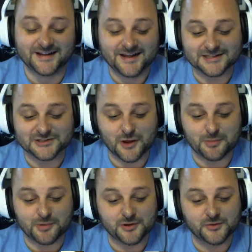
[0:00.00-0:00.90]
I saw
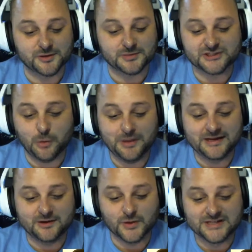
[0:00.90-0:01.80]
it pretty quick. So
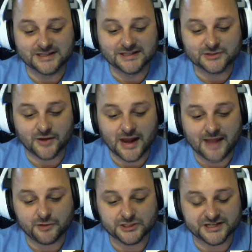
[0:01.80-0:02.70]
many Grizzlies are
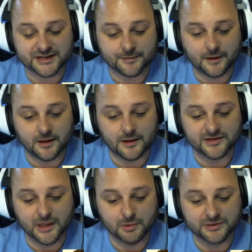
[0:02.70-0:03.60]
averaging
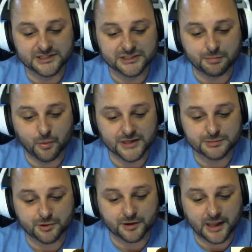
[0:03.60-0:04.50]
double-digit
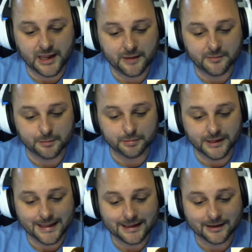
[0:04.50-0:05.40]
points per game and
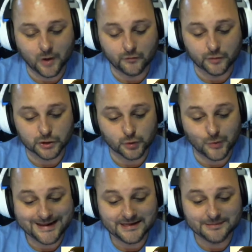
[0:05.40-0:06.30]
playing over
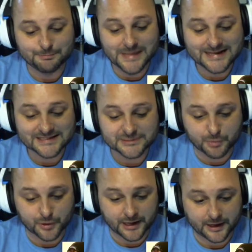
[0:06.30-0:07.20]
20 minutes
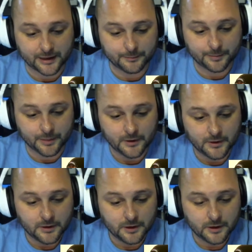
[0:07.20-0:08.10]
per game.
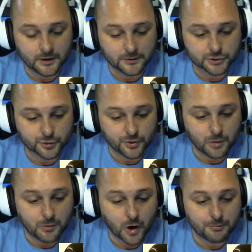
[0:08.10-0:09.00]

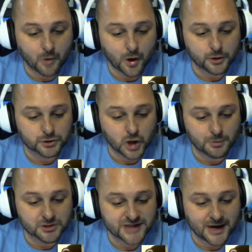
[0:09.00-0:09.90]
Jarrell Martin, Mario
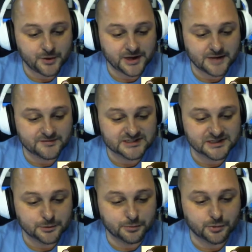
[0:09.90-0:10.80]
Chalmers, Tyreek Evans,
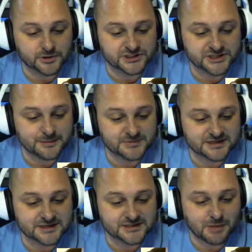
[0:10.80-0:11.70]
Dylan Brooks,
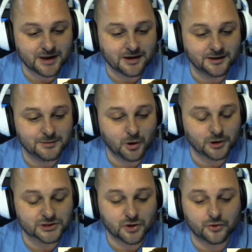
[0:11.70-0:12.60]
James Ennis, Mike Conley,
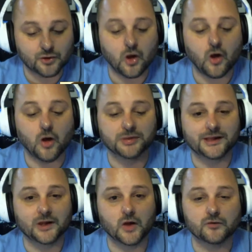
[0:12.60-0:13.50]
Marc Gasol, they're all
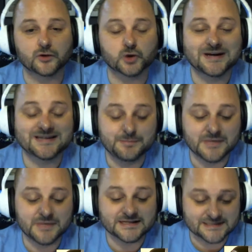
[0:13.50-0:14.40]
playing over 20
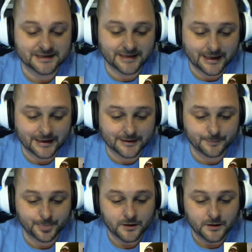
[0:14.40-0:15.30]
minutes a game,
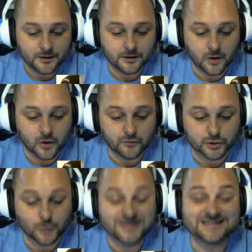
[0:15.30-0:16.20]
over
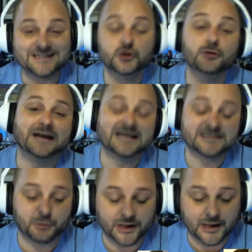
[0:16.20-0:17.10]
22 minutes
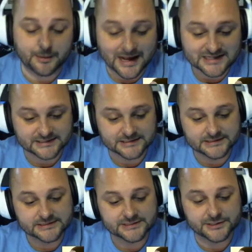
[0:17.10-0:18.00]
per game, actually.
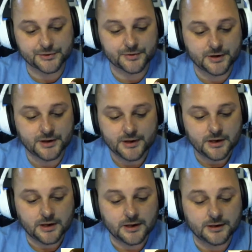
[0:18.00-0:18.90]
So,
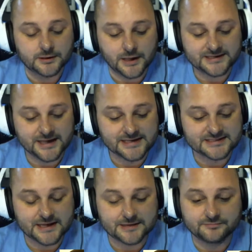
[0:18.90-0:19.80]
like Dan
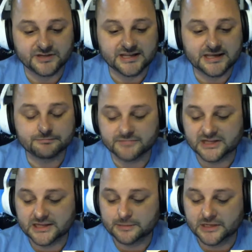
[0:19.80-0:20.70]
said, deep.
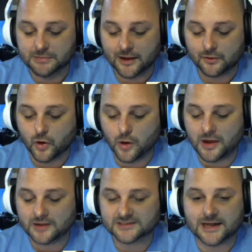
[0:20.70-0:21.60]
I don't know
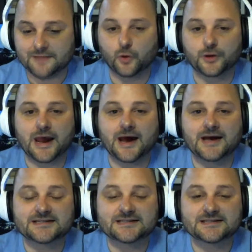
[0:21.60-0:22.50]
about top 4
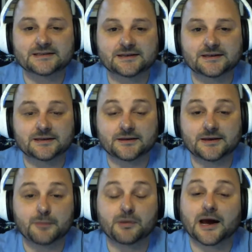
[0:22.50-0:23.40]
guys
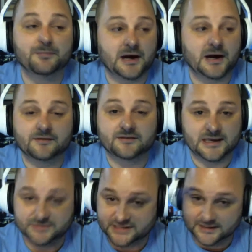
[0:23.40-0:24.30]
yet, but I
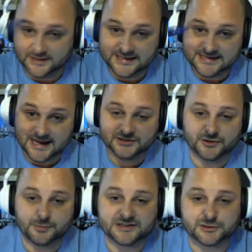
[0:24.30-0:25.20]
keep telling these guys on
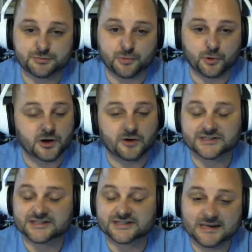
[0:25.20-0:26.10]
the message board, y'all
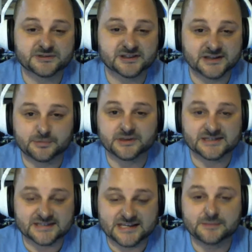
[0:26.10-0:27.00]
just keep sleeping.
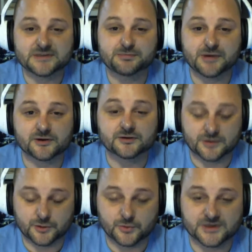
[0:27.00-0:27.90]
This team is better.
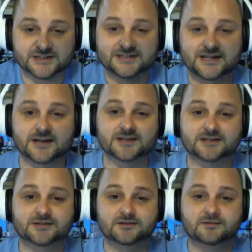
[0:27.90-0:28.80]
The Grizzlies, that
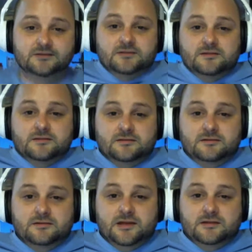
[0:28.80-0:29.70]
is,
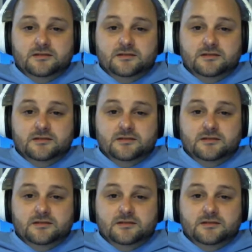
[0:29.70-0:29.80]
Nick,